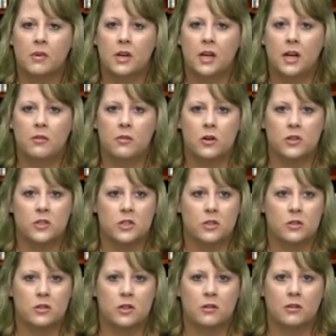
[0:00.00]
I've
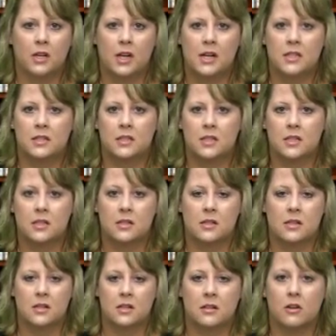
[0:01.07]
also utilized
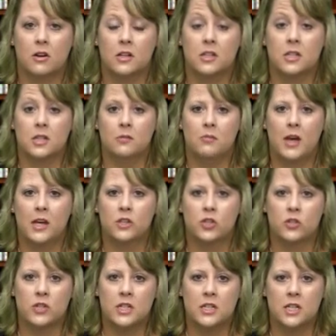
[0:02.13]
content
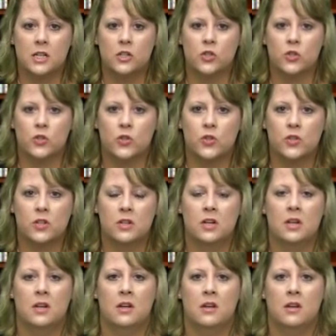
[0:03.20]
mastery teachers
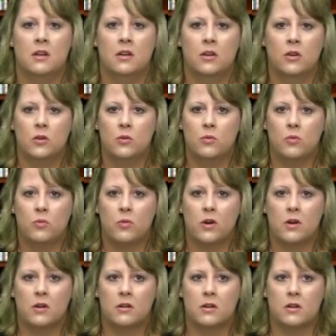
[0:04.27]
who
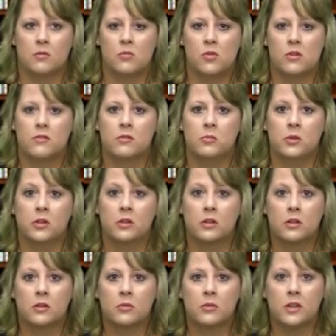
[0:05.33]
are more
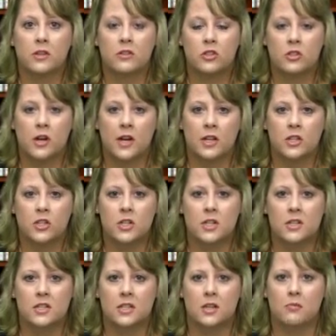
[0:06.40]
familiar with
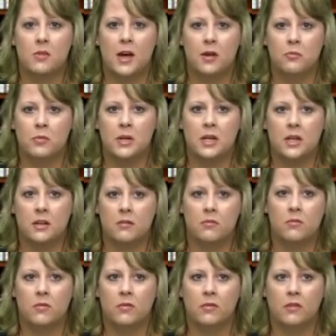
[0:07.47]
strategies that might be
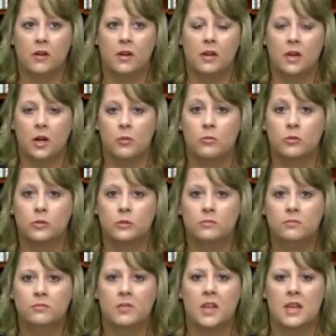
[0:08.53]

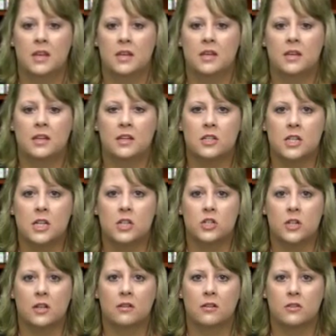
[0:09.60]
helpful in
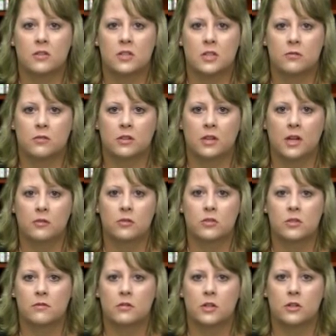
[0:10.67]
teaching those different
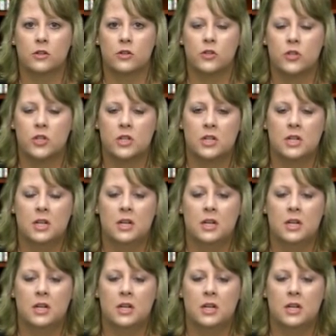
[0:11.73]
levels of learners.